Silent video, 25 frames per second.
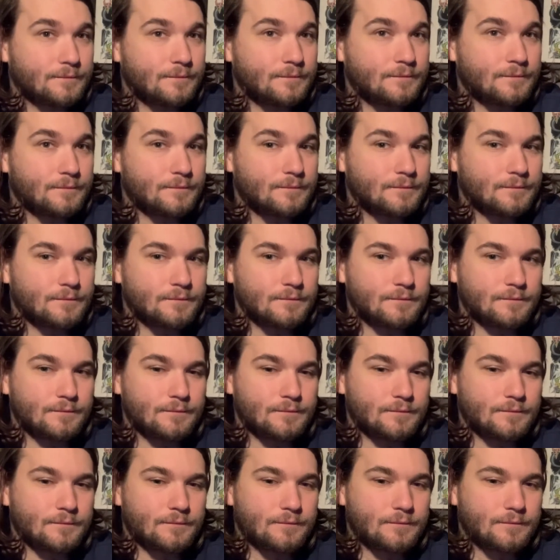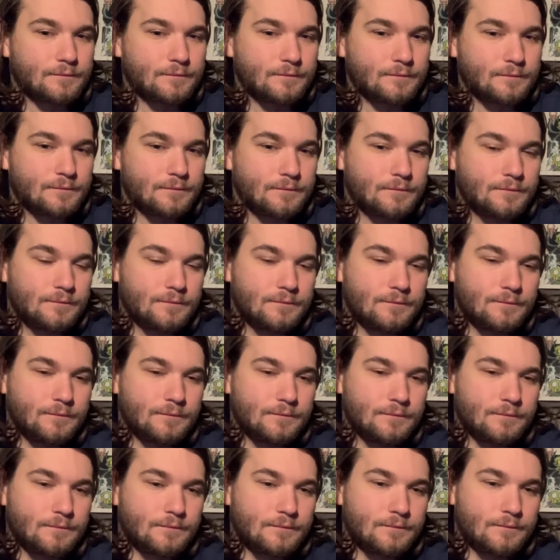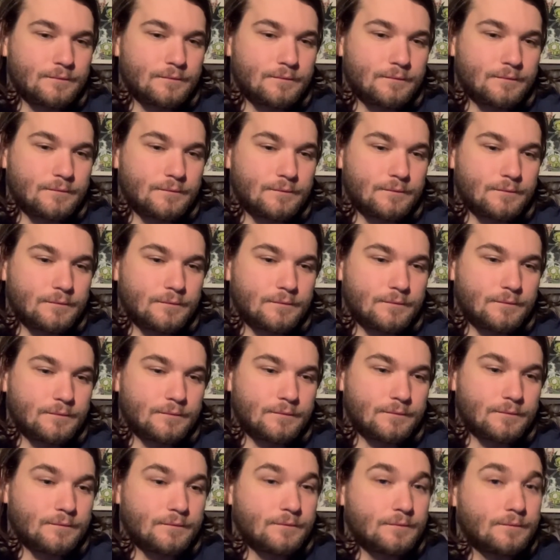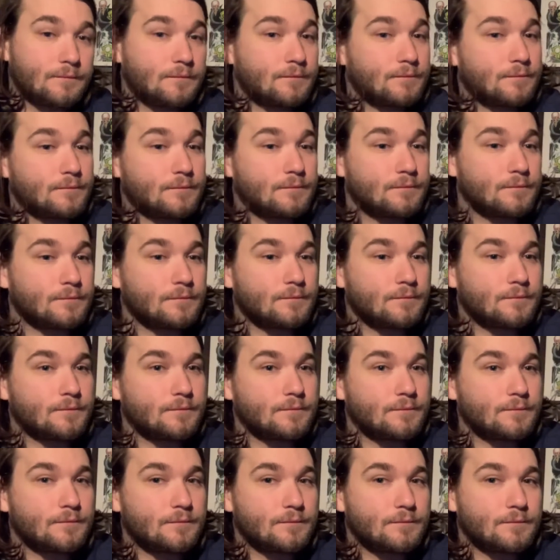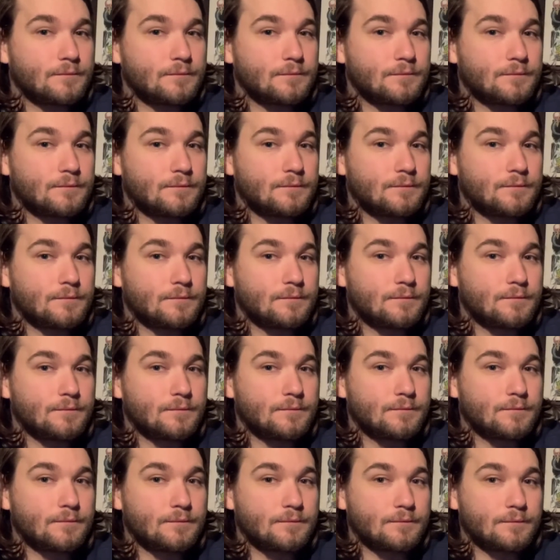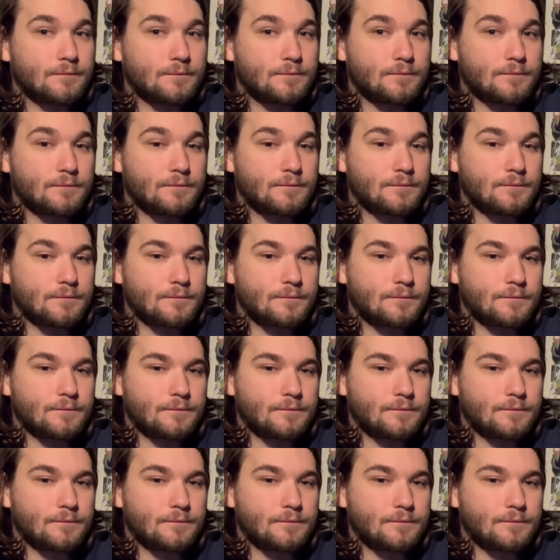No words are spoken by the person on screen.